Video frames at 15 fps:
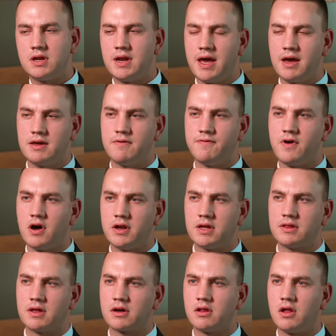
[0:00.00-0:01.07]
and how are you
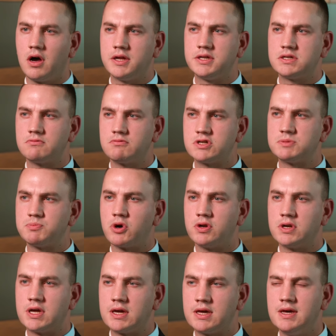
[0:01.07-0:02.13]
finding that clients are
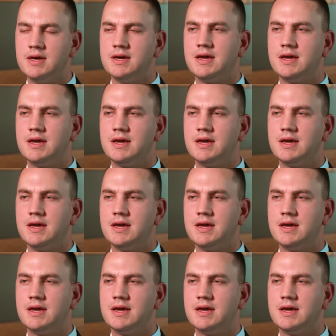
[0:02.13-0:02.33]
responding